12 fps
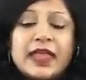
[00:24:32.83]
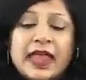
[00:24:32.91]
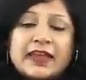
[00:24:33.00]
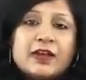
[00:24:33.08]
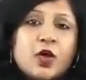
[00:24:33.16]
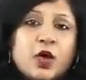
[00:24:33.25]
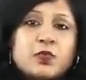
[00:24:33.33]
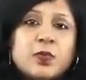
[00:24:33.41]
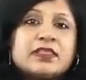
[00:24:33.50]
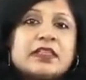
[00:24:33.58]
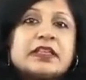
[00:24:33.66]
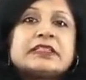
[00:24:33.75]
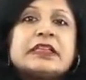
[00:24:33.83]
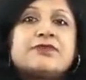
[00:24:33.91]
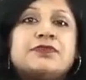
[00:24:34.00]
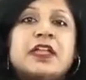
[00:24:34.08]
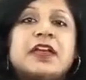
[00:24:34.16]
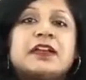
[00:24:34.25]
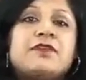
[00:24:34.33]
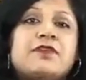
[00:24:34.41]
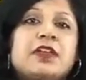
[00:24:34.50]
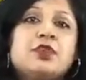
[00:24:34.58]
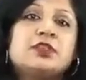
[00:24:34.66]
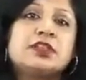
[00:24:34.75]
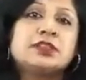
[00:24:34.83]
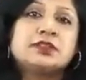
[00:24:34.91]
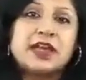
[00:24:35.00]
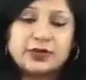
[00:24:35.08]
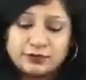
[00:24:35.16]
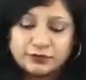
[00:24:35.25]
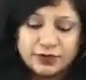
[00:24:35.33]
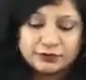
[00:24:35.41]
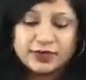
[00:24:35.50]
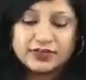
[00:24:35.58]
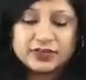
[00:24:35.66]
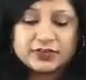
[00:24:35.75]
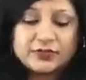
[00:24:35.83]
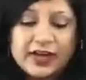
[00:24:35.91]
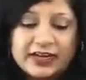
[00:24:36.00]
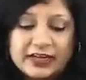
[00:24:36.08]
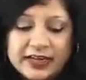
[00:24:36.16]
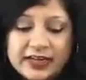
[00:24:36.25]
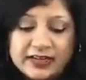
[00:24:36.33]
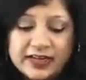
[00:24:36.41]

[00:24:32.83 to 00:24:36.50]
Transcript: And along with this, if they are giving you this kind of a fundus finding,